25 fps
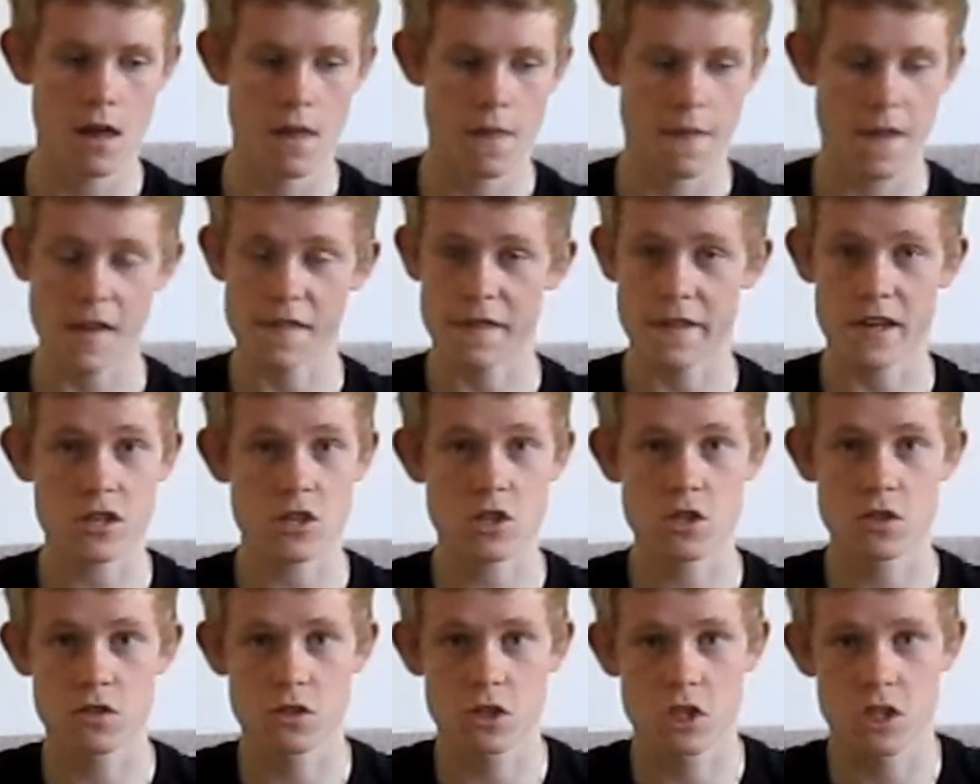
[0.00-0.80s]
That
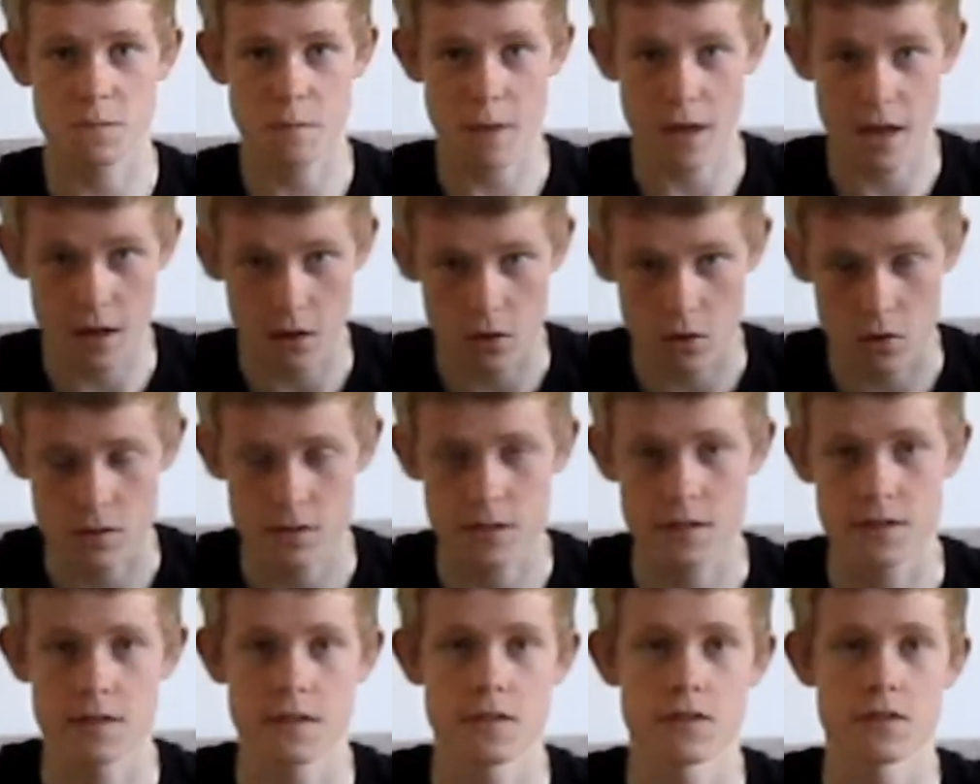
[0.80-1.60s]
should span
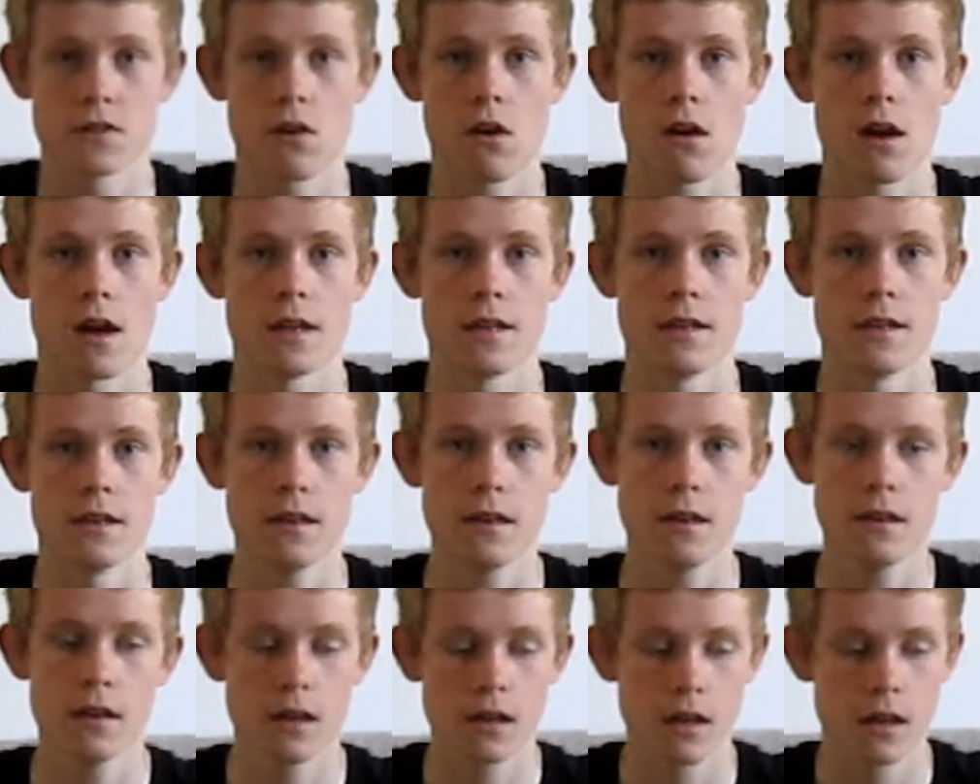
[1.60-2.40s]
across this entire
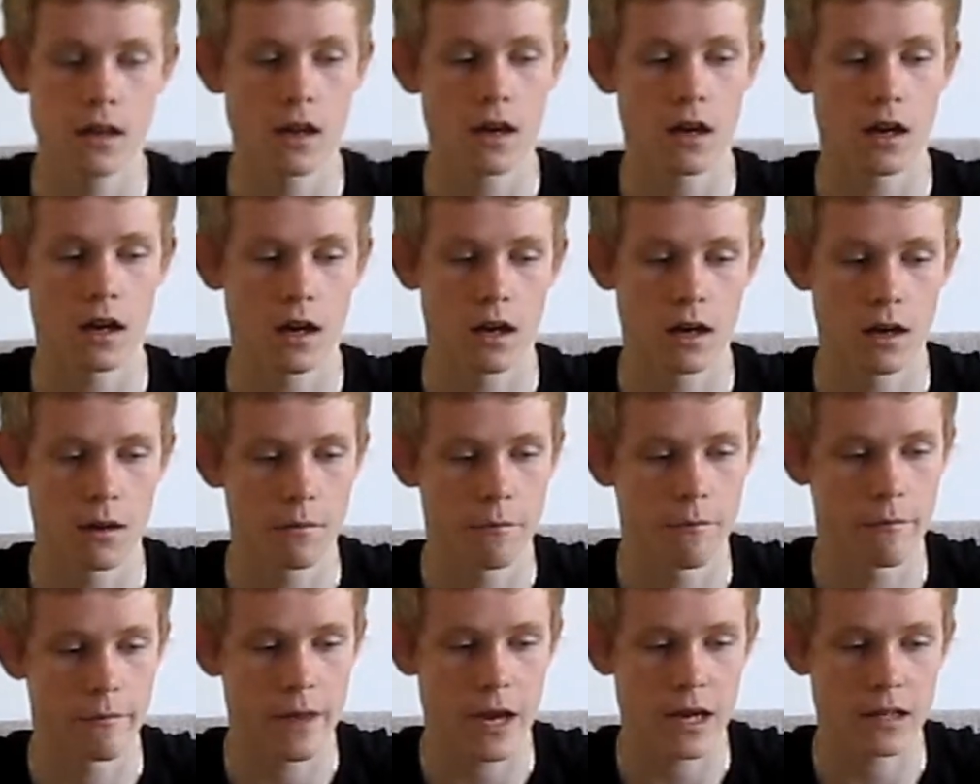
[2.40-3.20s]
year.
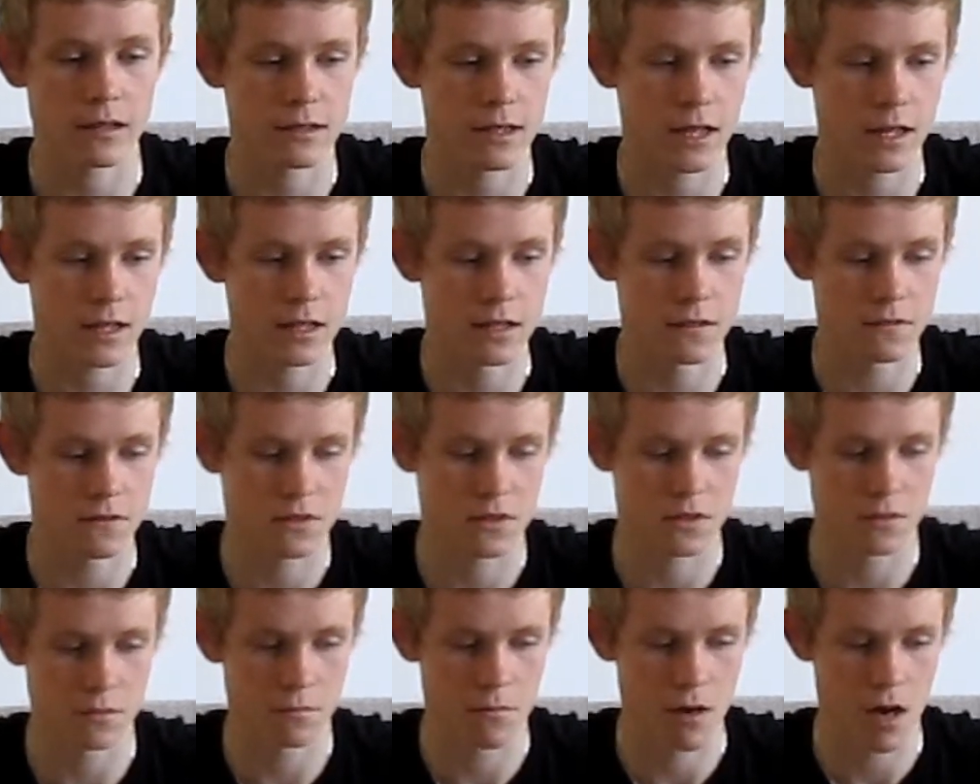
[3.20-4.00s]
That gives
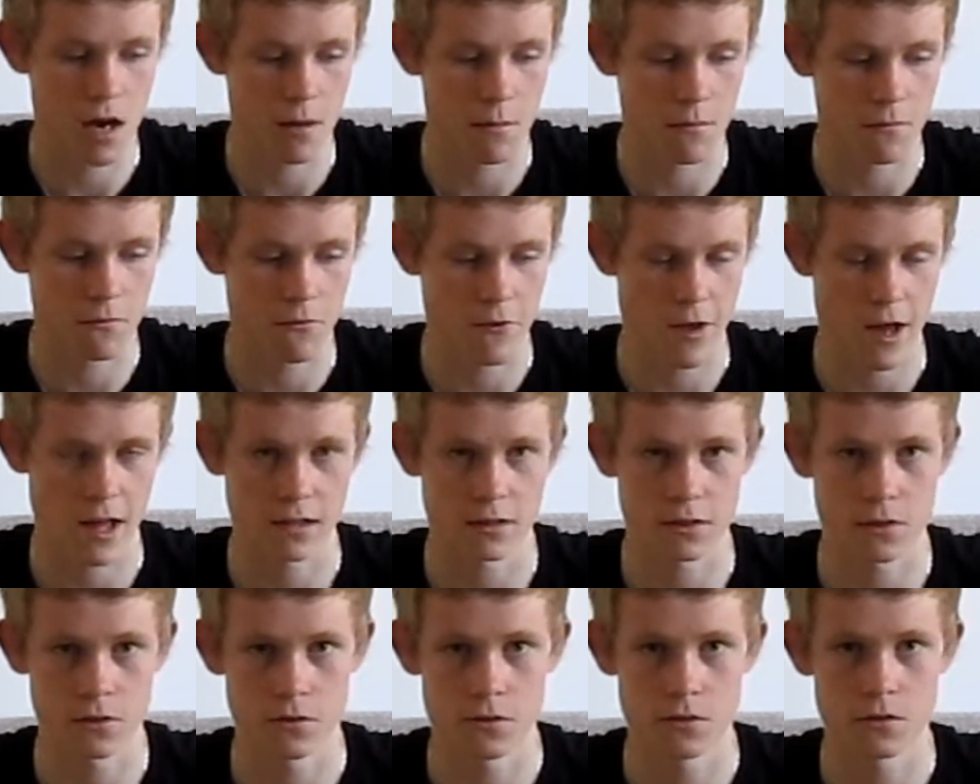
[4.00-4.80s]
some
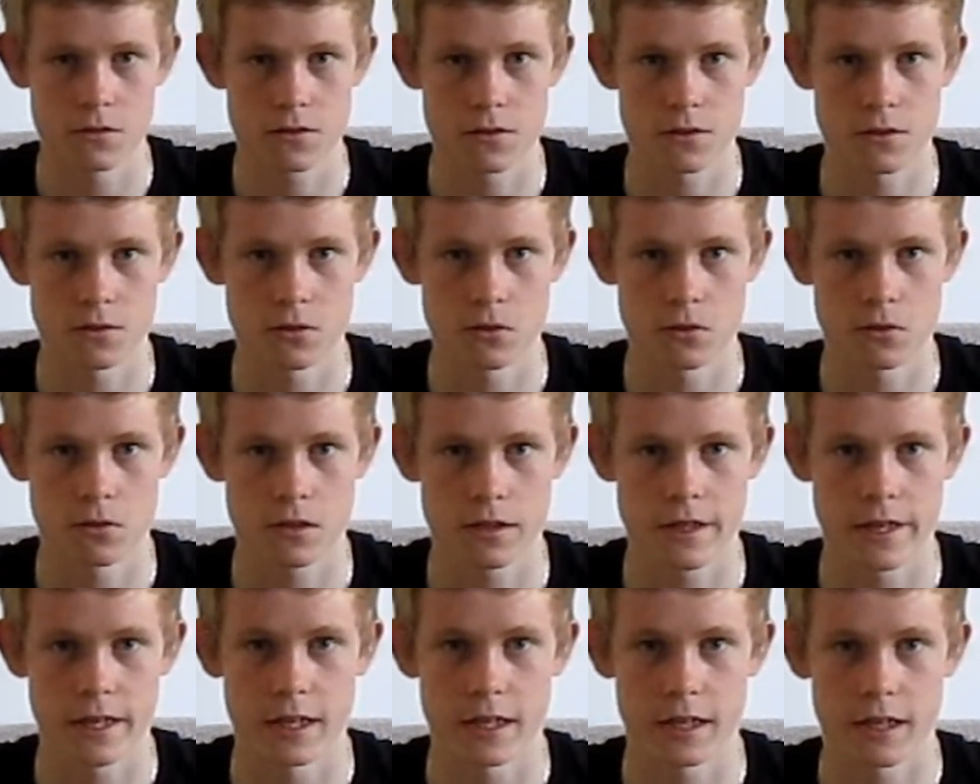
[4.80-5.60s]
value to
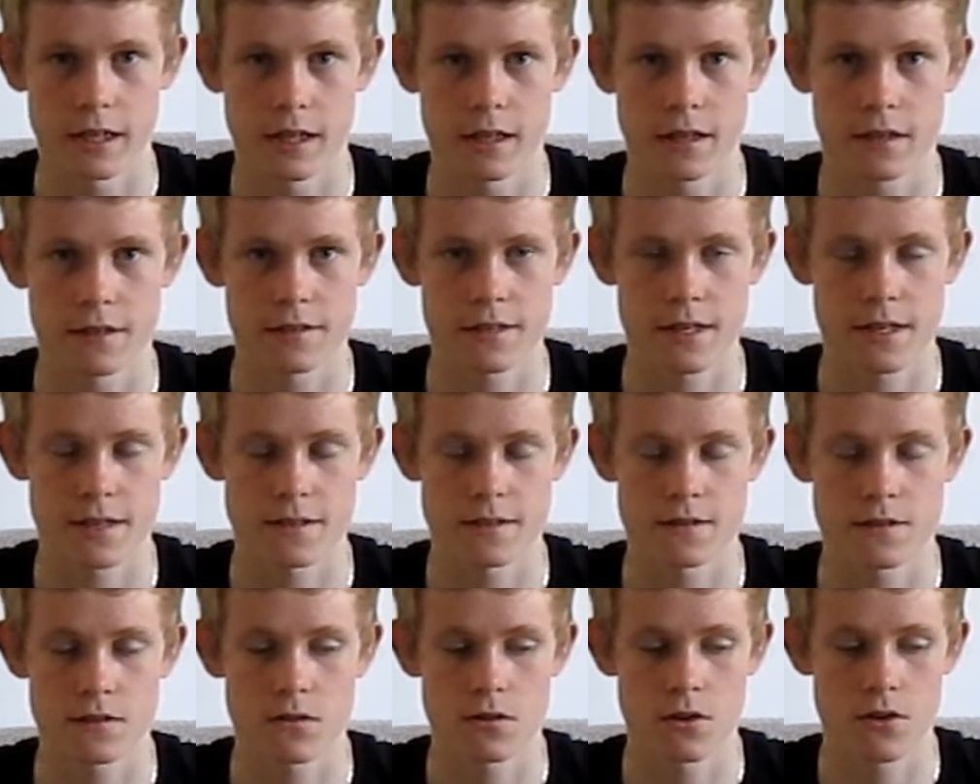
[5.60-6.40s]
getting
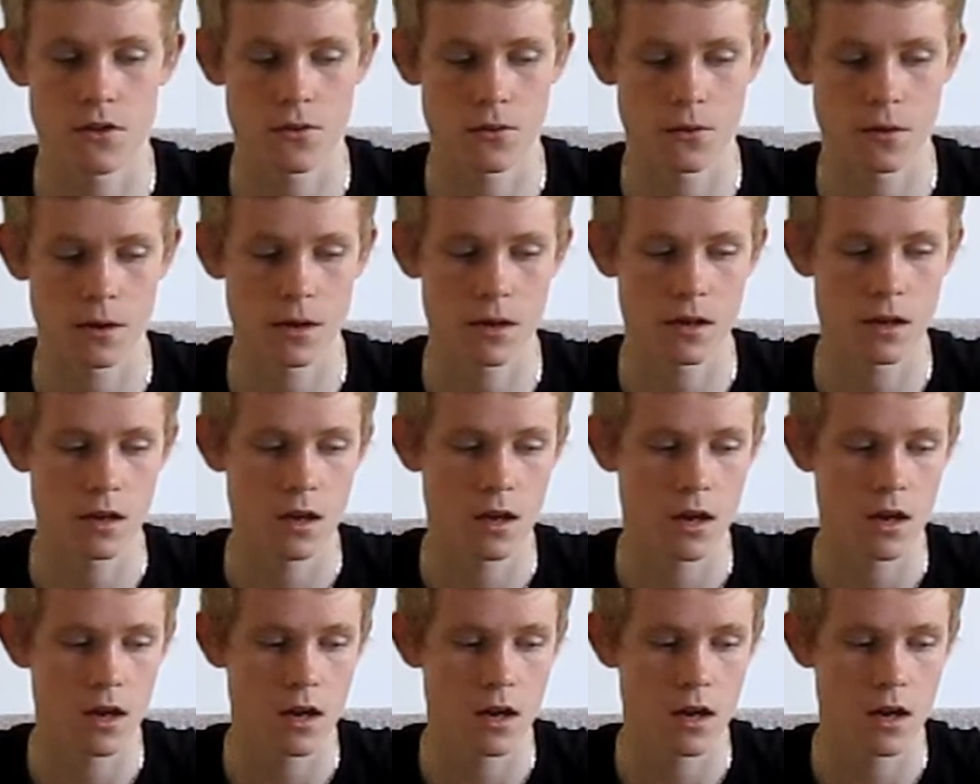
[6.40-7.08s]
Assassin's Creed 3.